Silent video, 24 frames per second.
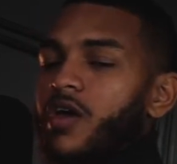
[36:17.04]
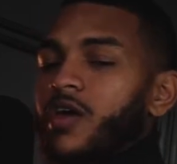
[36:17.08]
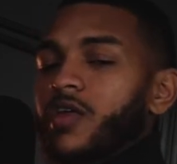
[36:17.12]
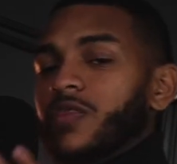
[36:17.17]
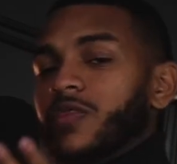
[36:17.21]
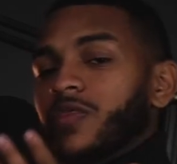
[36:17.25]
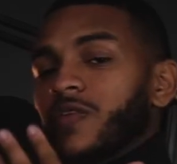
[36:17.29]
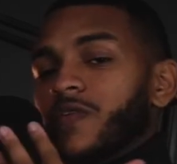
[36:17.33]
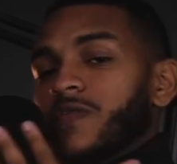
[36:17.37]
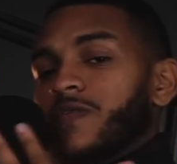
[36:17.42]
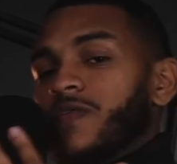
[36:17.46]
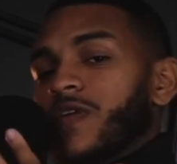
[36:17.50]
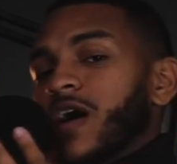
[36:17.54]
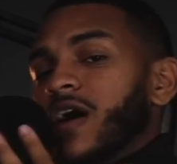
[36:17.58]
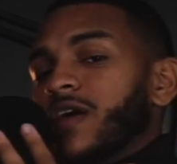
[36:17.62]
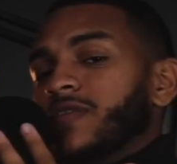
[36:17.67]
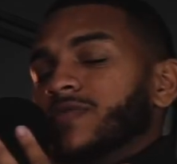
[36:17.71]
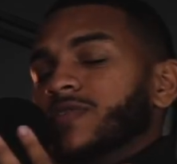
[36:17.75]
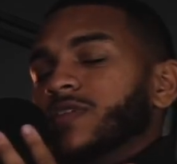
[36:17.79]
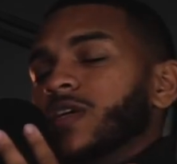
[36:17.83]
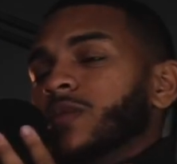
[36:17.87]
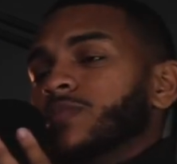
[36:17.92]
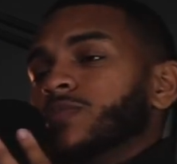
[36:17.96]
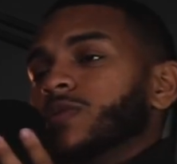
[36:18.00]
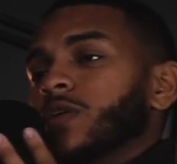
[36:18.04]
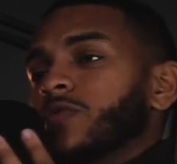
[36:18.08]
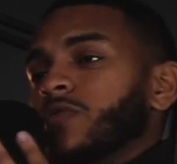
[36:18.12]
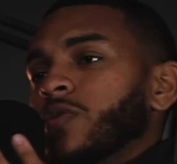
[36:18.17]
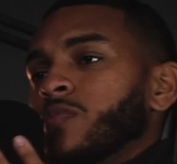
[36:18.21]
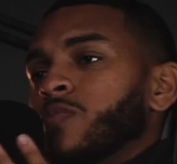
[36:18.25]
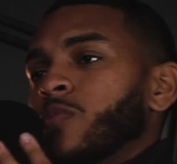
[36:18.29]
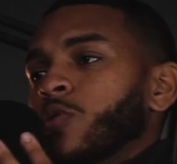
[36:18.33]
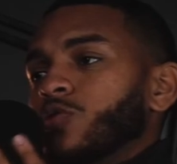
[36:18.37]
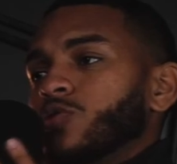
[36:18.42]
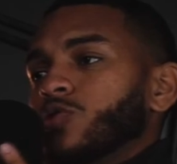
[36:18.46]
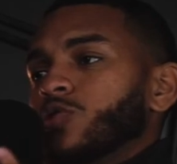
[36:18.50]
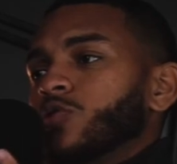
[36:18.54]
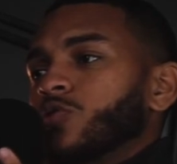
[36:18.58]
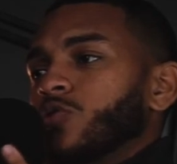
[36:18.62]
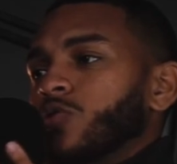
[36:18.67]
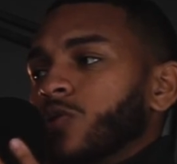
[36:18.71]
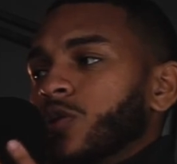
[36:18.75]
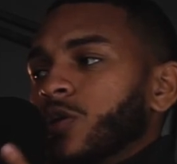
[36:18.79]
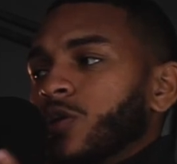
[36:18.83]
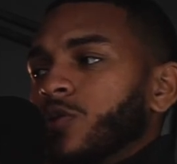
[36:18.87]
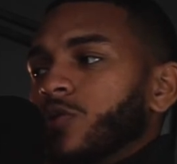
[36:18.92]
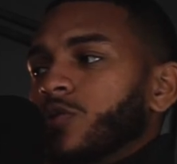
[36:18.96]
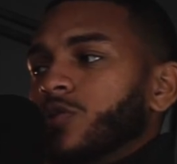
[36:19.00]
The 5 steps of emotional
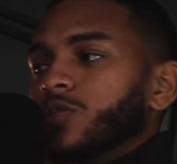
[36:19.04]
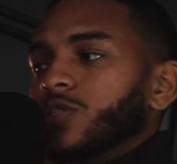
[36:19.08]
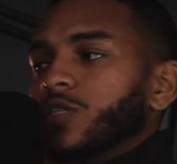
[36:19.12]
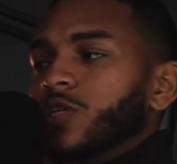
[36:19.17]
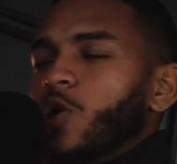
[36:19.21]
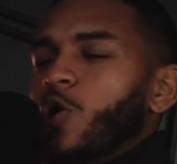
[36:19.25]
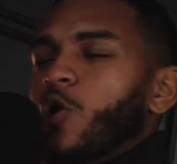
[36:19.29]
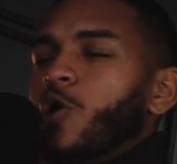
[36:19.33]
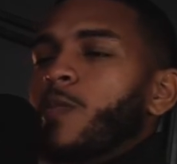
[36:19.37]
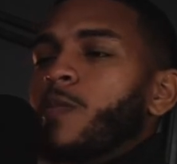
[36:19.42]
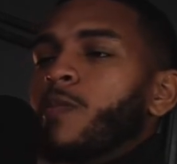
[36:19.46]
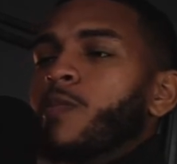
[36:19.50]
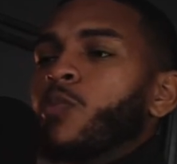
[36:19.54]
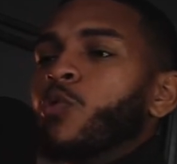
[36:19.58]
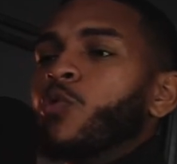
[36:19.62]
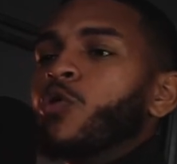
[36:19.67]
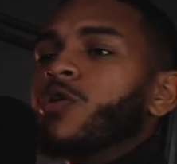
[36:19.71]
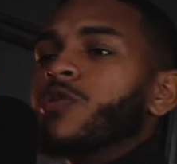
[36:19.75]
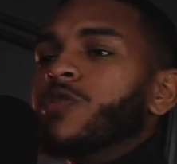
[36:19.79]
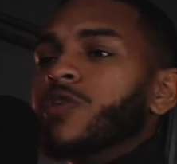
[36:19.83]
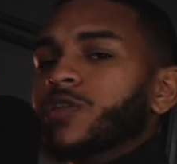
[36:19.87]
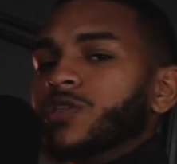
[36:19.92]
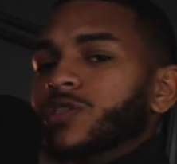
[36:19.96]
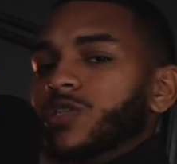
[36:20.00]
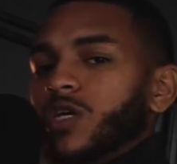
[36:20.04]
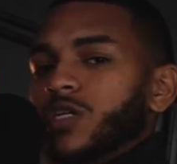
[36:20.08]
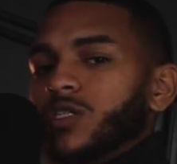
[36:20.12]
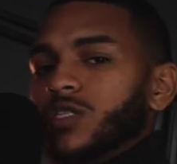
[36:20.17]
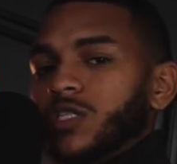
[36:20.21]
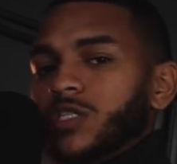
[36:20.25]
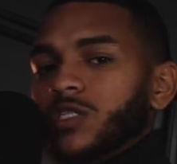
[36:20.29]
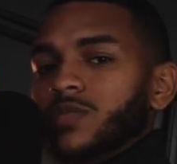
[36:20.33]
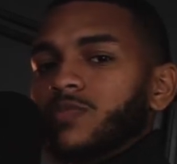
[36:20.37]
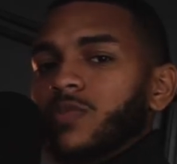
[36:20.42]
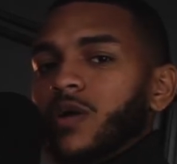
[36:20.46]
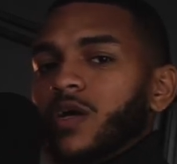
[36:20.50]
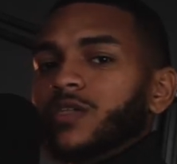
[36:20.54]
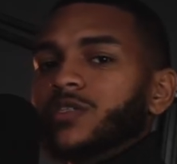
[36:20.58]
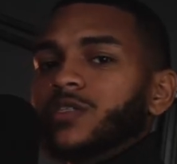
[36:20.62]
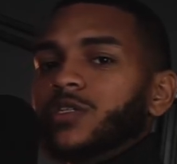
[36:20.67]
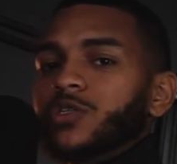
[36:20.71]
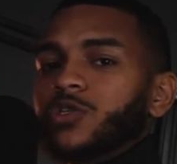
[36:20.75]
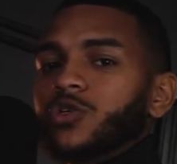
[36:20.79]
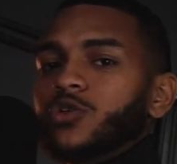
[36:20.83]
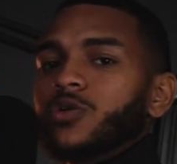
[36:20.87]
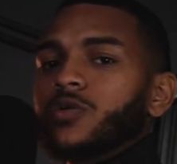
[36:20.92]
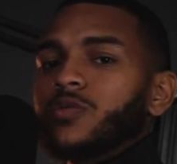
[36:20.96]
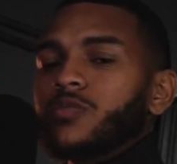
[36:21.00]
literacy are more than just expressing
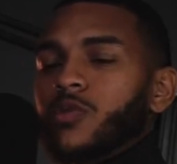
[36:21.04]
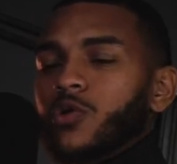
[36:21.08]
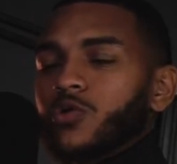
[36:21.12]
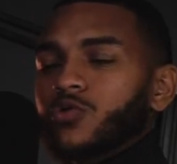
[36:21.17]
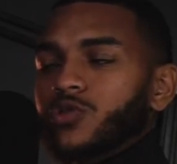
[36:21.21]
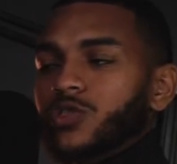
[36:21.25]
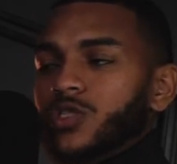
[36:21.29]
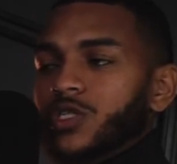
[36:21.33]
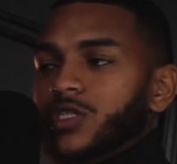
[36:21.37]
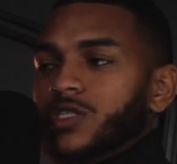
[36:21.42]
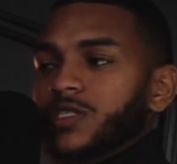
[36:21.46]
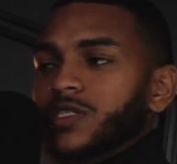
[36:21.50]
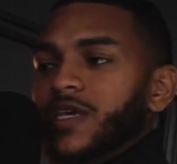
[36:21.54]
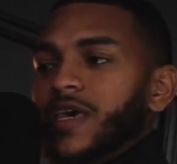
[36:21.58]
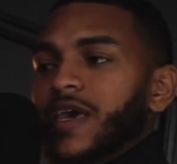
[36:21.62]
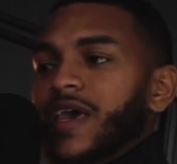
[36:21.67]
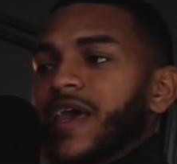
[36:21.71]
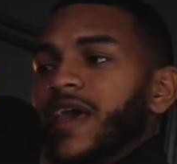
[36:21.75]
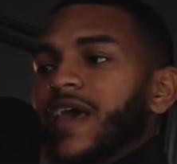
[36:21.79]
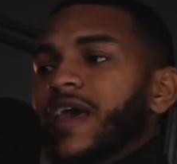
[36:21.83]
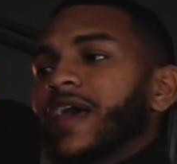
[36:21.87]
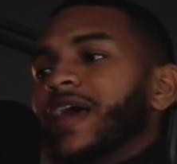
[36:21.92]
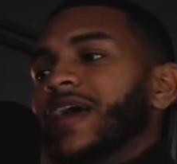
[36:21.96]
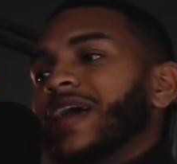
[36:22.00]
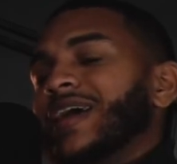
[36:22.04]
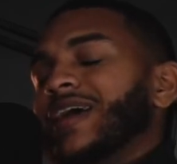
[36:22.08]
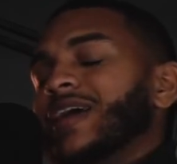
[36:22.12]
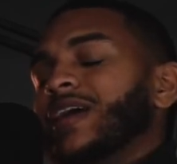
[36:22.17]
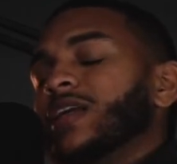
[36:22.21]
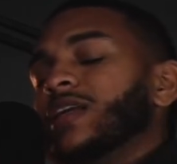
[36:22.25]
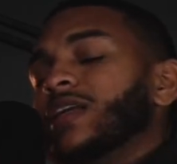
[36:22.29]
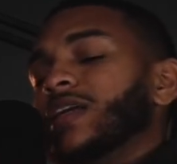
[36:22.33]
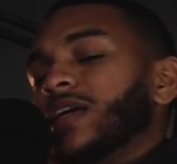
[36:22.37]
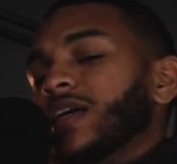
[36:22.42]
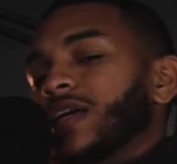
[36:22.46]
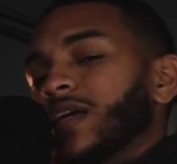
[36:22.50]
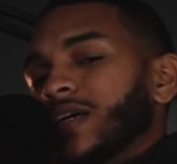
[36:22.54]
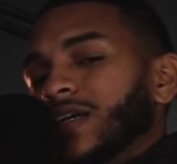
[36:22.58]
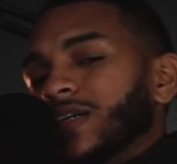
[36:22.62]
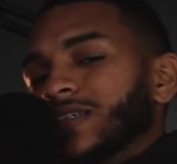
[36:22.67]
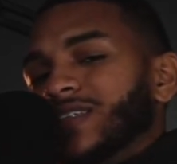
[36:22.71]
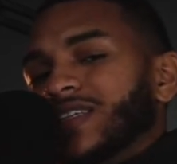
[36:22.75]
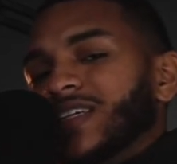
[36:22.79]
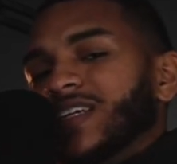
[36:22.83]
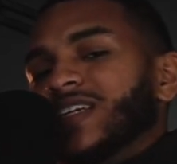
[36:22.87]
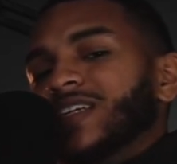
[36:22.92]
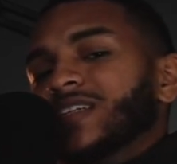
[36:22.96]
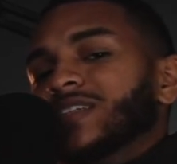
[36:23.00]
your emotions. It is
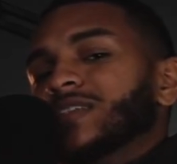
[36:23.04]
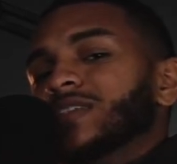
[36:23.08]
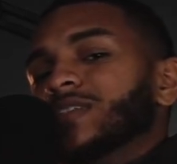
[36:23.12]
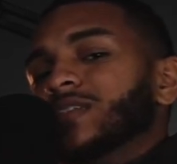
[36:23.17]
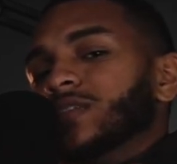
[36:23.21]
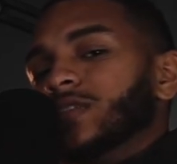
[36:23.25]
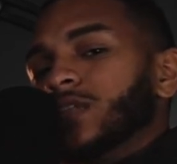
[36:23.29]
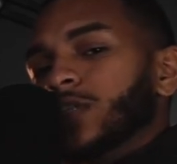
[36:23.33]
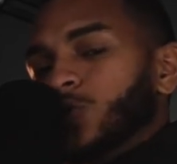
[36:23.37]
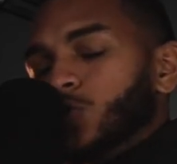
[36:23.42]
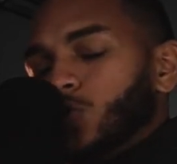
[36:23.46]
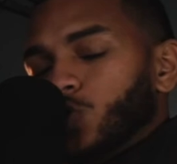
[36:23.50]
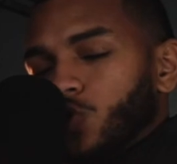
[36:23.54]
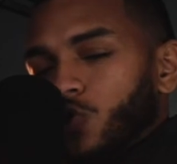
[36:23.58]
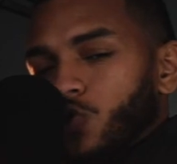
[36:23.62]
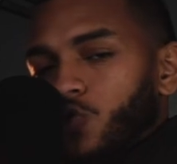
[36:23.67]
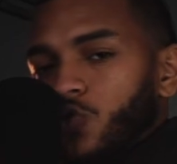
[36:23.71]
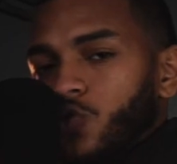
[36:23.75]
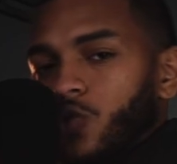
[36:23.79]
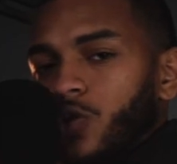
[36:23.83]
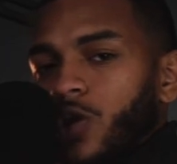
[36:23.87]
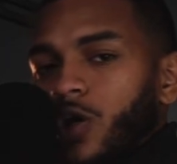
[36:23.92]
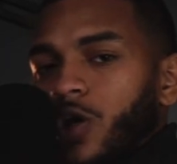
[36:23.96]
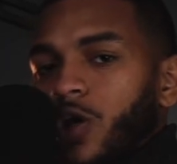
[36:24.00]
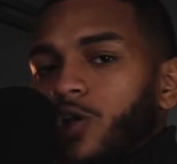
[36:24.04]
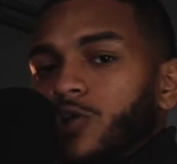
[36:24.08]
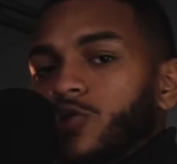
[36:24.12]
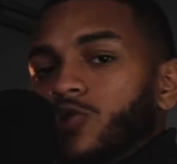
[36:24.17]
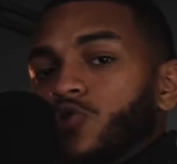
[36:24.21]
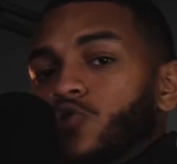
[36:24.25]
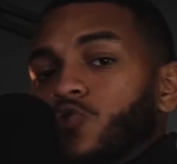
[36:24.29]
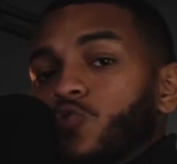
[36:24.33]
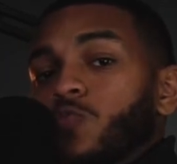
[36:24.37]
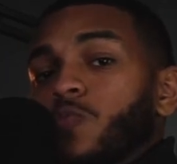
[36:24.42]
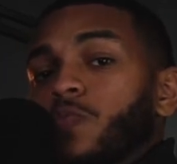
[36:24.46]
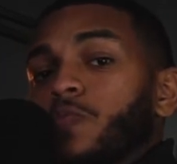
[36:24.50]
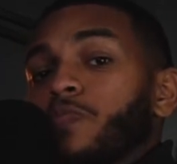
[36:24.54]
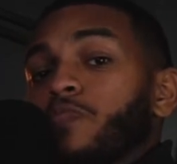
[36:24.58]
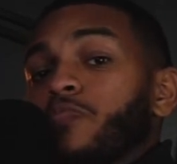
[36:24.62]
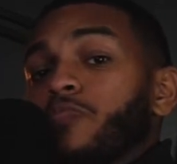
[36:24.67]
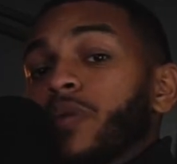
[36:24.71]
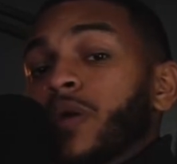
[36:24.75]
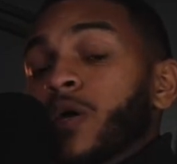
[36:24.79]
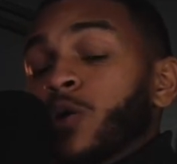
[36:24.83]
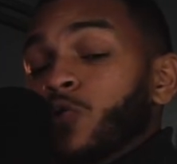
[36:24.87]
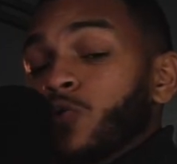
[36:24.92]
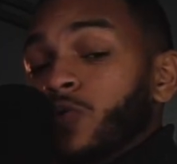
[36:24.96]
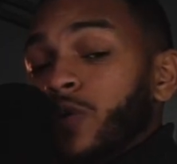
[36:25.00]
essential to
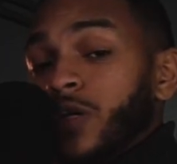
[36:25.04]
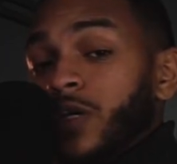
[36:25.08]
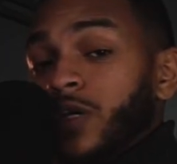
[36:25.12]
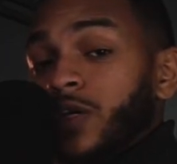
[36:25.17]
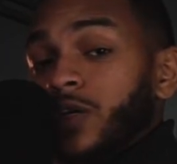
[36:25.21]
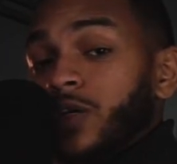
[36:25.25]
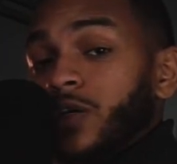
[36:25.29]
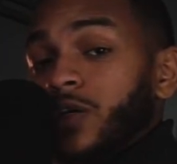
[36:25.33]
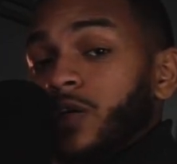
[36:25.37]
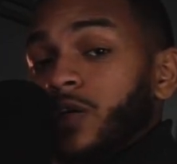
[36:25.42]
building